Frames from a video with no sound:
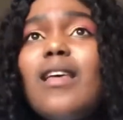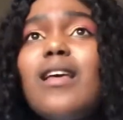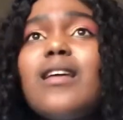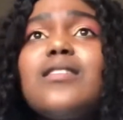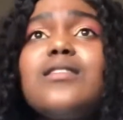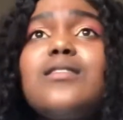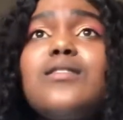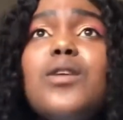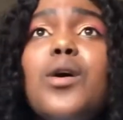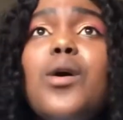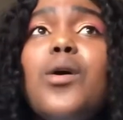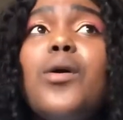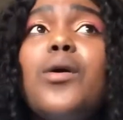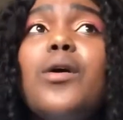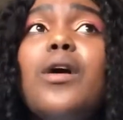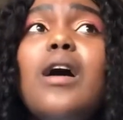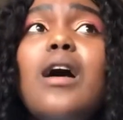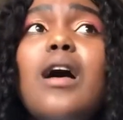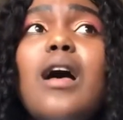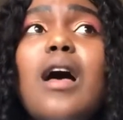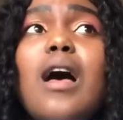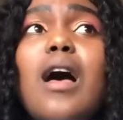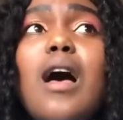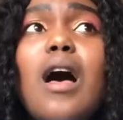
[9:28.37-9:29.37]
So
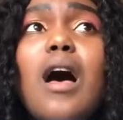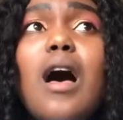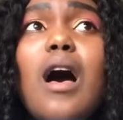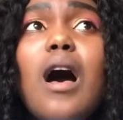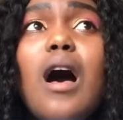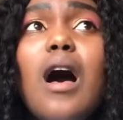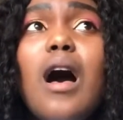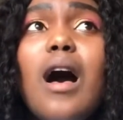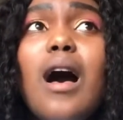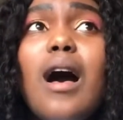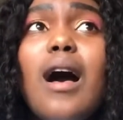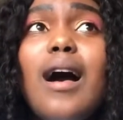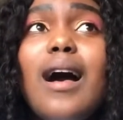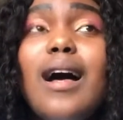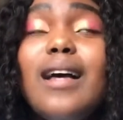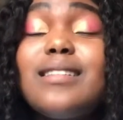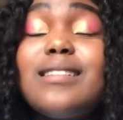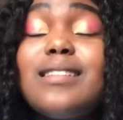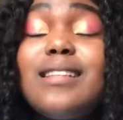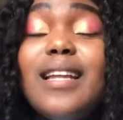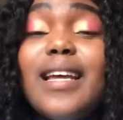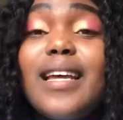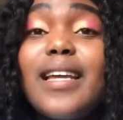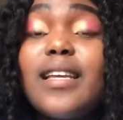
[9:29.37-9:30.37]

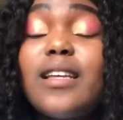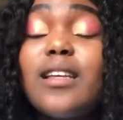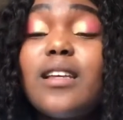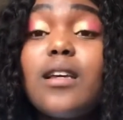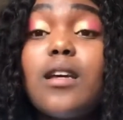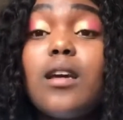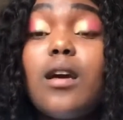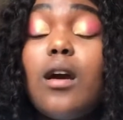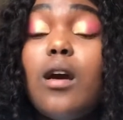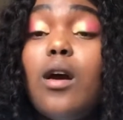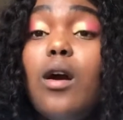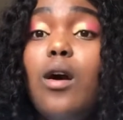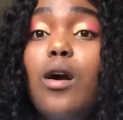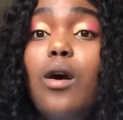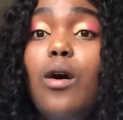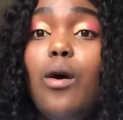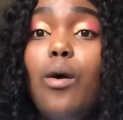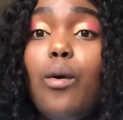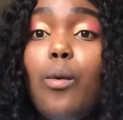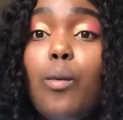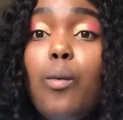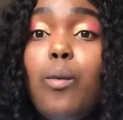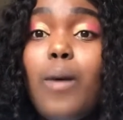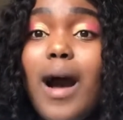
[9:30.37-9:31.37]
it's like,
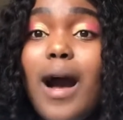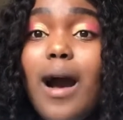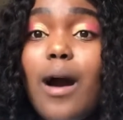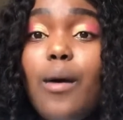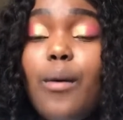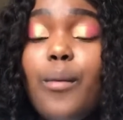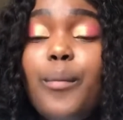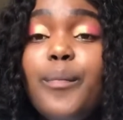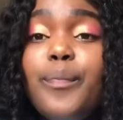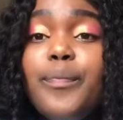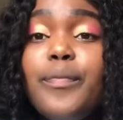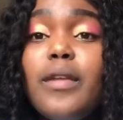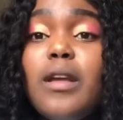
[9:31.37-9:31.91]
wow.